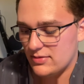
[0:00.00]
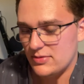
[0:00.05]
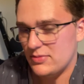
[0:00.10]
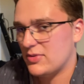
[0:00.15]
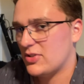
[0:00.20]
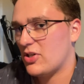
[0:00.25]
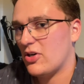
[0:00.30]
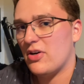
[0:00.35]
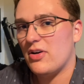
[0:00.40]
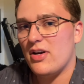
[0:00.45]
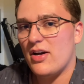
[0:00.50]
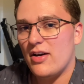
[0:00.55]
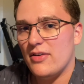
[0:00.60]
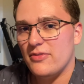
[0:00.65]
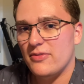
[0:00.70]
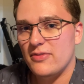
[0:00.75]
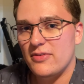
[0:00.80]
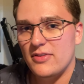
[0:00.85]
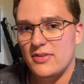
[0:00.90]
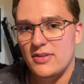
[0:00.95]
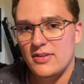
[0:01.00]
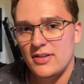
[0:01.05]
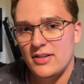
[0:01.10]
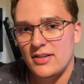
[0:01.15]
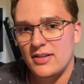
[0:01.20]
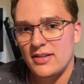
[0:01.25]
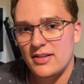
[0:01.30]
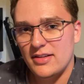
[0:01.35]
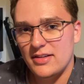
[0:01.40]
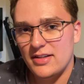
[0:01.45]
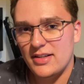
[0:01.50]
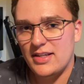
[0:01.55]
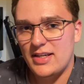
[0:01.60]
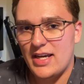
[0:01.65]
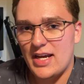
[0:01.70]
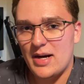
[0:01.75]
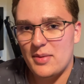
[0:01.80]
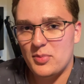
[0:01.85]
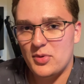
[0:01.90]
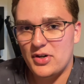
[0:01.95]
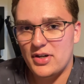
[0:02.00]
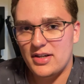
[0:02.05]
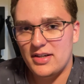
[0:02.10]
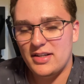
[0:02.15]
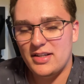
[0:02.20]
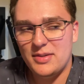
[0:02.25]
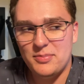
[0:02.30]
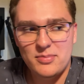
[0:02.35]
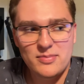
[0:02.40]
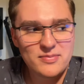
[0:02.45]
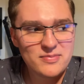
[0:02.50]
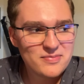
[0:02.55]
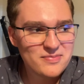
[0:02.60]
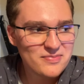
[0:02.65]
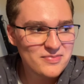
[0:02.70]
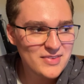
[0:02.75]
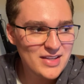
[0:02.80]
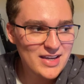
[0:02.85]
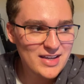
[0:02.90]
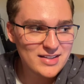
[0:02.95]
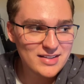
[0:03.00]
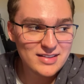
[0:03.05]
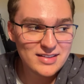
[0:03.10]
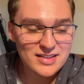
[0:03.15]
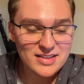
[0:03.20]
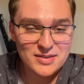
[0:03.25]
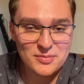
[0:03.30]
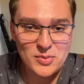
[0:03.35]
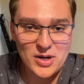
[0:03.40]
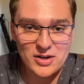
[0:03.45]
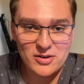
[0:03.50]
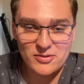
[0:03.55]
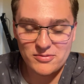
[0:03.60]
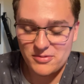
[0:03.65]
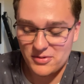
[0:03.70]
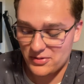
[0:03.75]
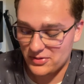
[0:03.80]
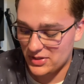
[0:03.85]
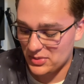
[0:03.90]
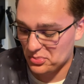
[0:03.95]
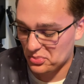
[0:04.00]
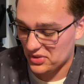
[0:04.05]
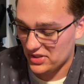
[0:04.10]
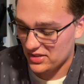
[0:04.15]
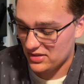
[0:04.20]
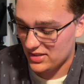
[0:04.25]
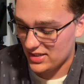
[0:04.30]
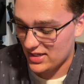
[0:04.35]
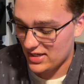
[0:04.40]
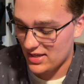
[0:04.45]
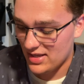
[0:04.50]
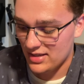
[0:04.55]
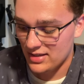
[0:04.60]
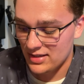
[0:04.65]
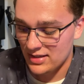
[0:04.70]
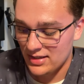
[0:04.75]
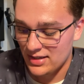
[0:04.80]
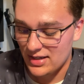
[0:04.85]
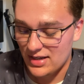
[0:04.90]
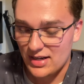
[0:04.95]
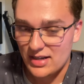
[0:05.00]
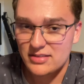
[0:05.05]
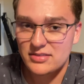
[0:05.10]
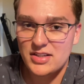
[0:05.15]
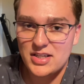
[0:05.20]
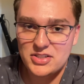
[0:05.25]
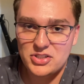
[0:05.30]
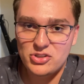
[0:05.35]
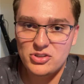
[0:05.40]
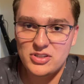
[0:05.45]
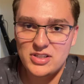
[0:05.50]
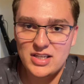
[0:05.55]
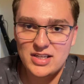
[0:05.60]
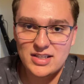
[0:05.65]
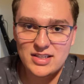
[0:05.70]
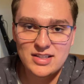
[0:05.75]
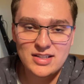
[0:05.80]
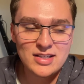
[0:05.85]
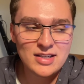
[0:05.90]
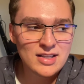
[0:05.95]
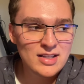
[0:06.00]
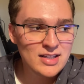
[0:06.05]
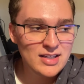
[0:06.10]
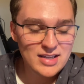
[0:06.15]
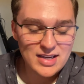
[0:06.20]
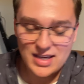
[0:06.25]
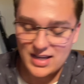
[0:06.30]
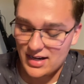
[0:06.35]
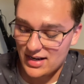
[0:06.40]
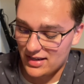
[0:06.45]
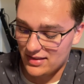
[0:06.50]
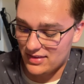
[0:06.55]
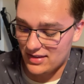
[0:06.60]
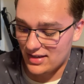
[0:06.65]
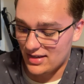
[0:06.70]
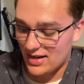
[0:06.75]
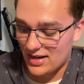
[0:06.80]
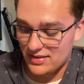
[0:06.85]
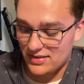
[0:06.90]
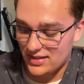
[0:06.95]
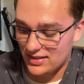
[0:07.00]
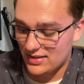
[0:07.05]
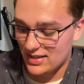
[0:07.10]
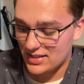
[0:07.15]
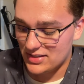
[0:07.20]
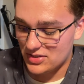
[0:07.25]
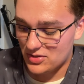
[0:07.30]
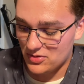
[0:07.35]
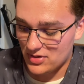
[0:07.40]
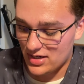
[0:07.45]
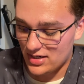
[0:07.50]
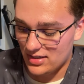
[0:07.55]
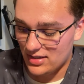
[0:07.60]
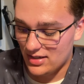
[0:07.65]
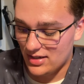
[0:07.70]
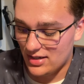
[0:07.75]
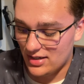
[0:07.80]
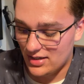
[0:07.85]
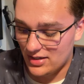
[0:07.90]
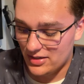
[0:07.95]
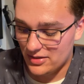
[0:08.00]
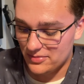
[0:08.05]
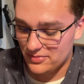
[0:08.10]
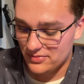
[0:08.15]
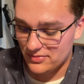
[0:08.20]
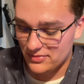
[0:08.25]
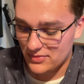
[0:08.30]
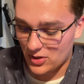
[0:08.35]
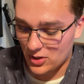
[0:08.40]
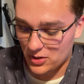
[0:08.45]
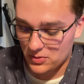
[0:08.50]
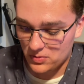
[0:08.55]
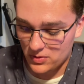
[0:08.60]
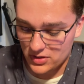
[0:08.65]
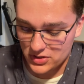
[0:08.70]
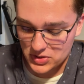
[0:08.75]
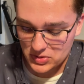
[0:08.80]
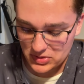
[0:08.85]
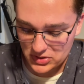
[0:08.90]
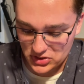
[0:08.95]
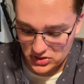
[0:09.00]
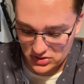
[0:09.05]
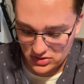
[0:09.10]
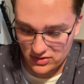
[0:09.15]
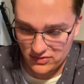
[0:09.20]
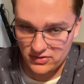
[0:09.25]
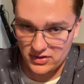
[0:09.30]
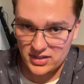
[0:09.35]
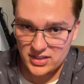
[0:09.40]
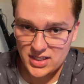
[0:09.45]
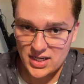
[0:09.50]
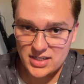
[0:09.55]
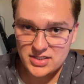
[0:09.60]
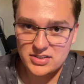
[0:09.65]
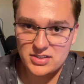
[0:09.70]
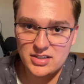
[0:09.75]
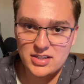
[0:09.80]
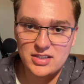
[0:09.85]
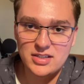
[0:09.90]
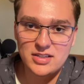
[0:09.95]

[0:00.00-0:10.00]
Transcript: turn off the camera and the microphone completely unless you need it. And I think that's great. Hardware switches are fantastic.